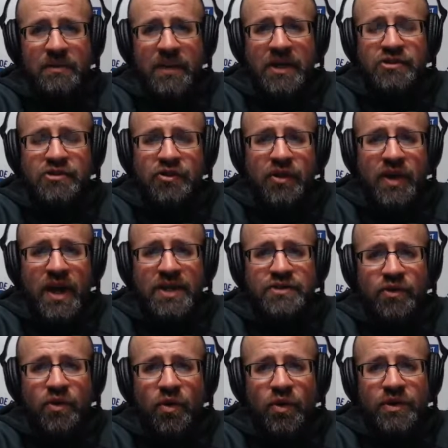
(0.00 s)
Make sure you guys are
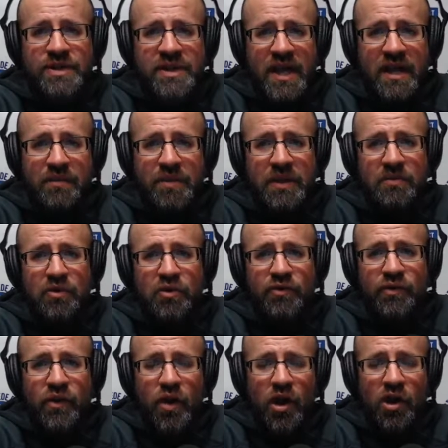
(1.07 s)
going to Stampede Blue
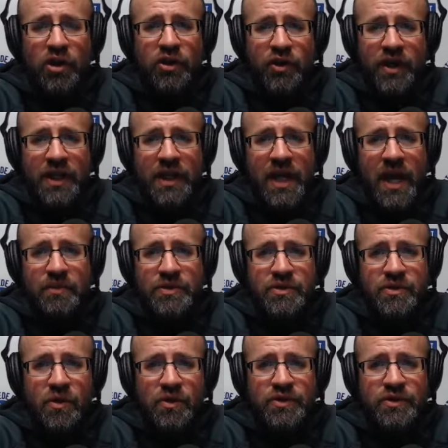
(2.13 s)
for all your Indianapolis
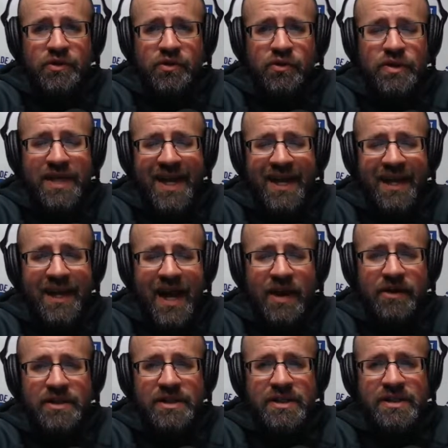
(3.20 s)
Colts news and
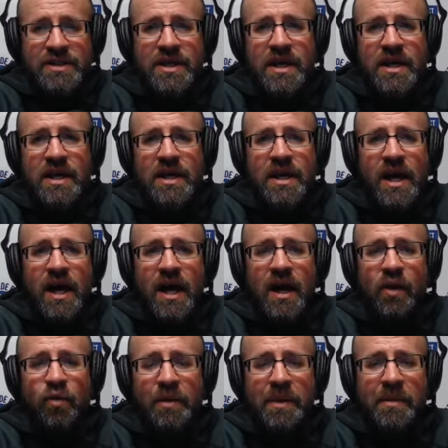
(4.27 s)
analysis.
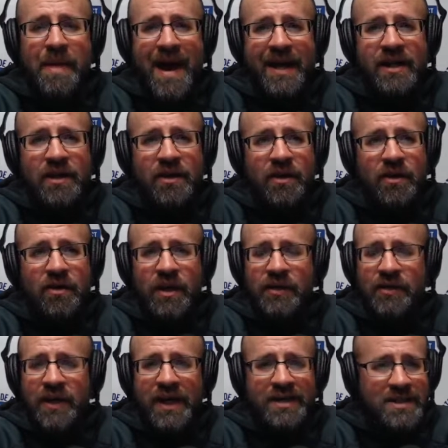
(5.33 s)
We'll be back here in
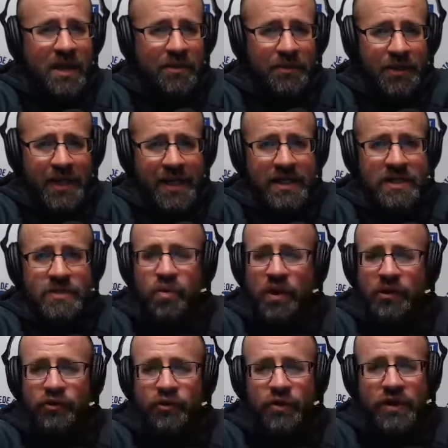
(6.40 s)
the next couple days. We're
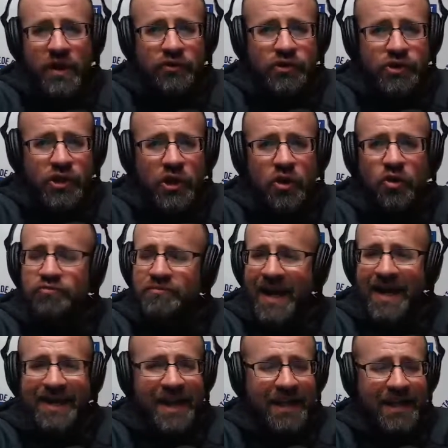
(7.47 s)
going to do another show.
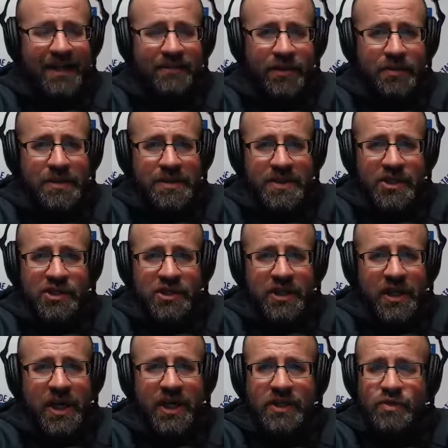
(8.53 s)
I can't give you the position
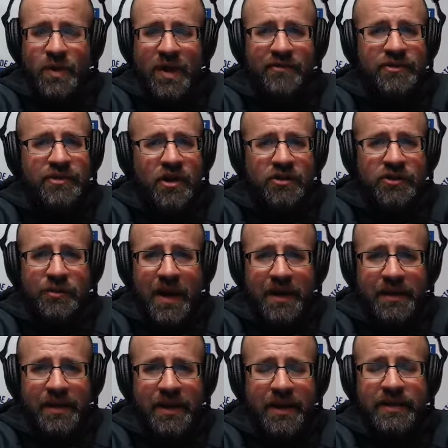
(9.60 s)
yet because we haven't talked about
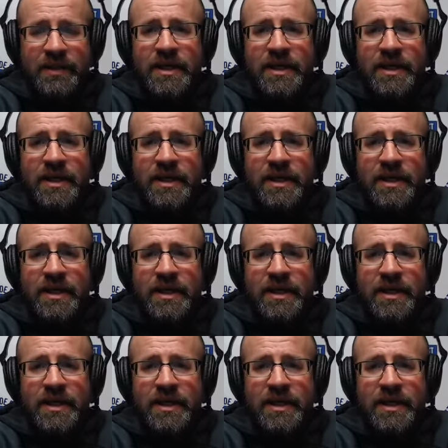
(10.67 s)
it yet.